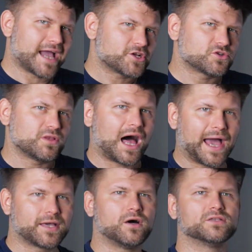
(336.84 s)
natural
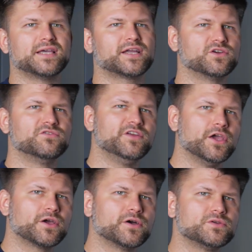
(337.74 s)
eye contact on
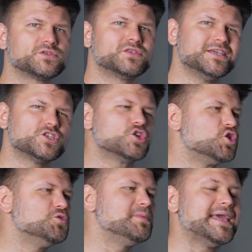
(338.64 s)
video calls, this
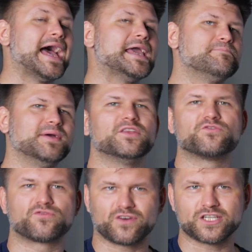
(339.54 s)
could be a bit
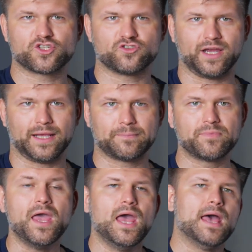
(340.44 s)
frustrating.
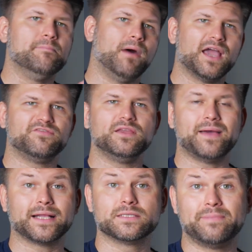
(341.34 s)
My
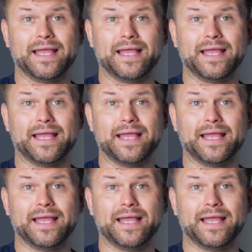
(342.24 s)
feedback to